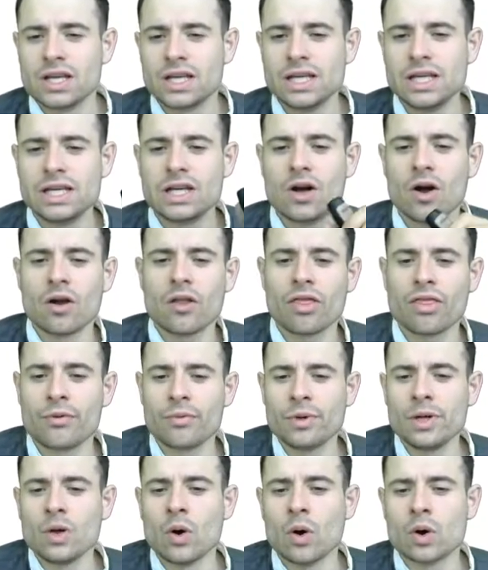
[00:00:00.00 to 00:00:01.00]
ECON
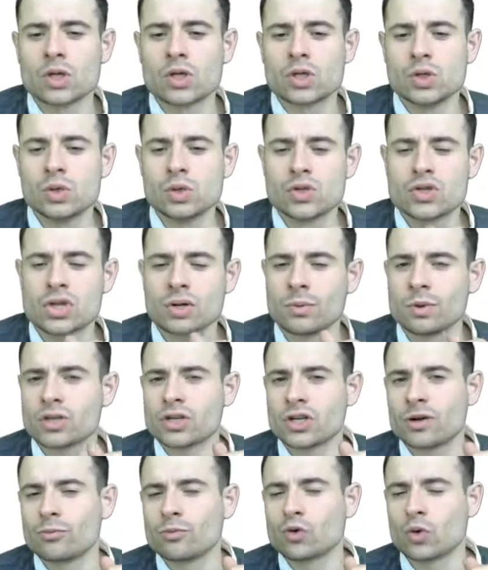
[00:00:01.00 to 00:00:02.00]
302 Summer
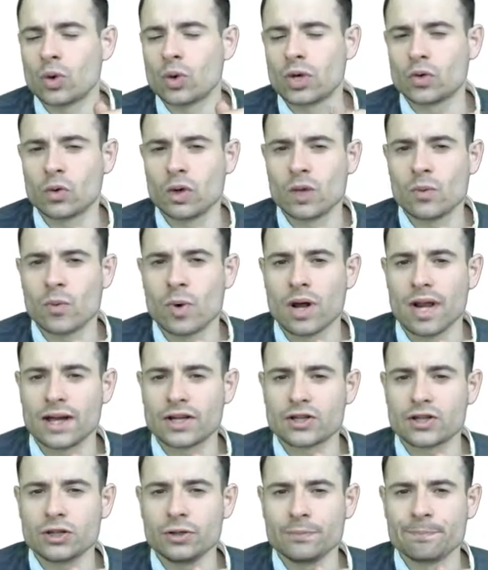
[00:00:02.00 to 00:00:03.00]
Term 2021
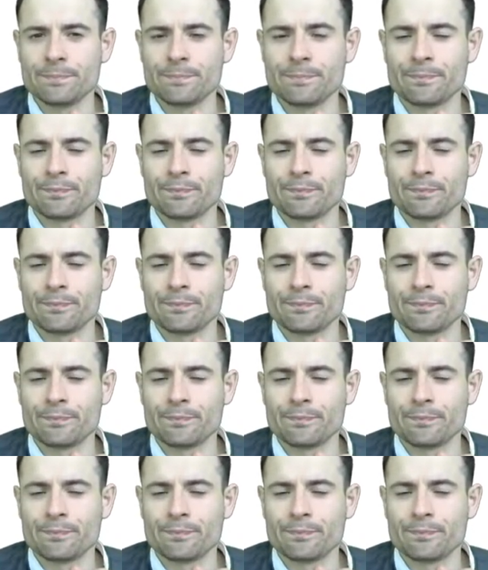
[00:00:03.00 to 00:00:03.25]
lecture.